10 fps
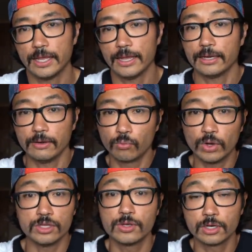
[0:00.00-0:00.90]
And
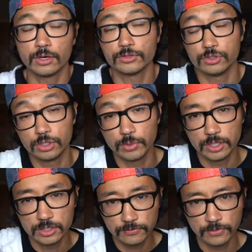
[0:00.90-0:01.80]
what you can also do
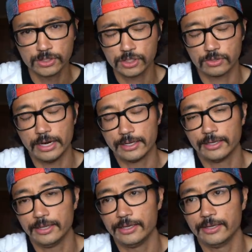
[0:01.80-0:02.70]
with this foot
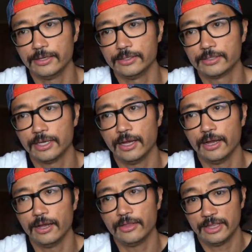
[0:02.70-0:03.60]
strike is
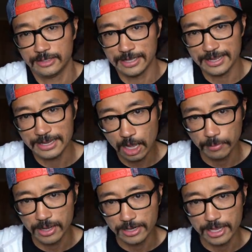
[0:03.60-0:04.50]
to
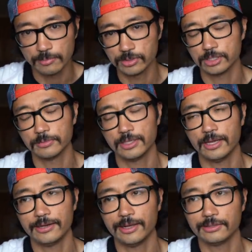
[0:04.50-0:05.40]
help enable some of
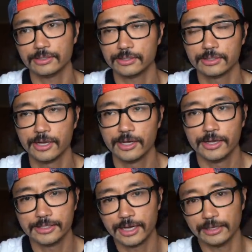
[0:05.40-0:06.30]
that analysis
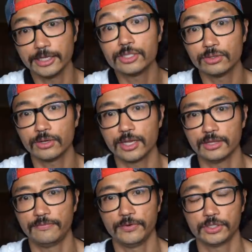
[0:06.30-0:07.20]
is that it lets you look at
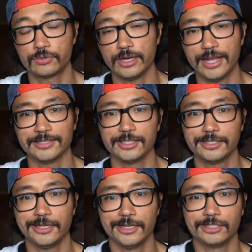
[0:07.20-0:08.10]
the foot strike as it
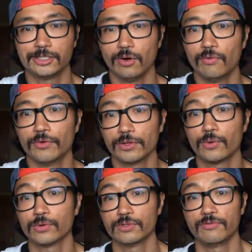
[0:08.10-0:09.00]
changed over the
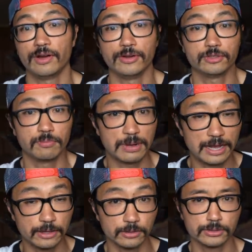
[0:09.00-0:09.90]
course of various
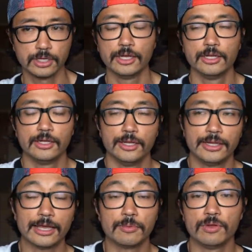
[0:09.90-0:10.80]
miles.
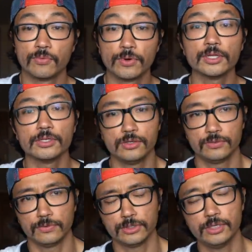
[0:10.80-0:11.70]
And that could be really
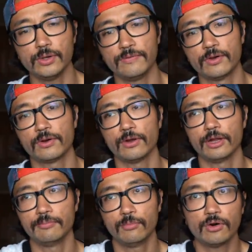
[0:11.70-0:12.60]
useful too if you're
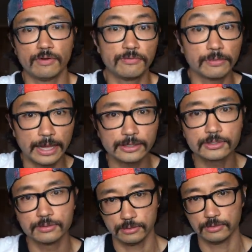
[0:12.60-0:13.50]
on more of a flat